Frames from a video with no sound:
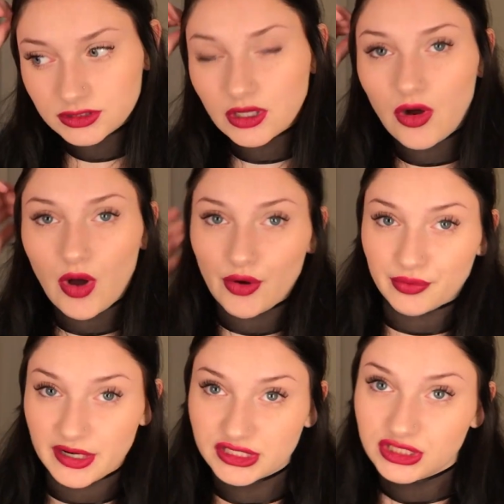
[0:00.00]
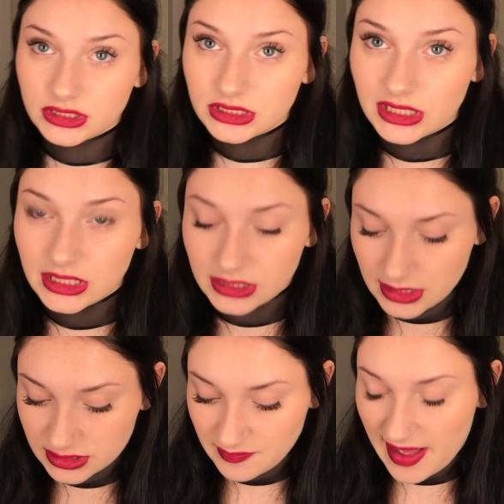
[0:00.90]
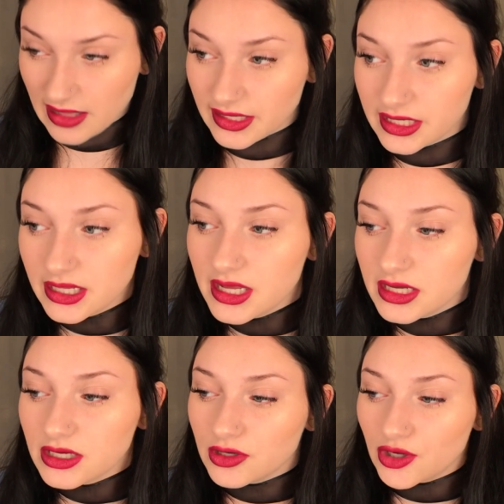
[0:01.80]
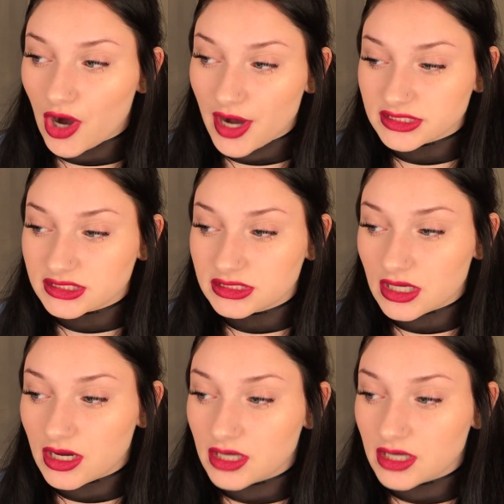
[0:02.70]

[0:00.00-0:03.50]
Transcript: So originally this palette costs